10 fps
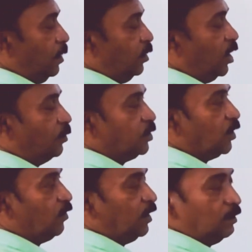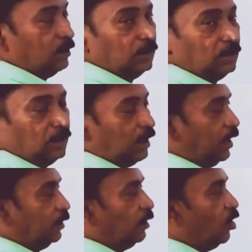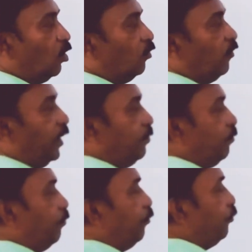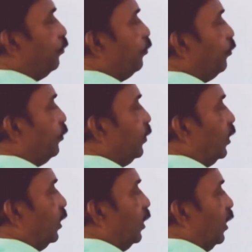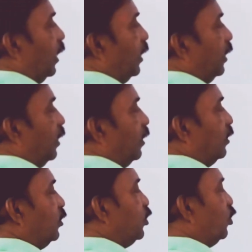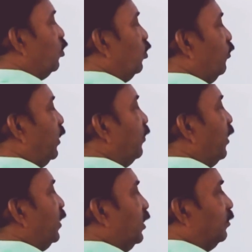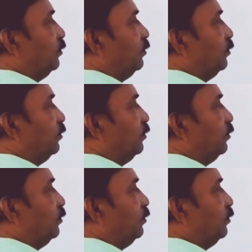the observer at ground frame and shown with a vector.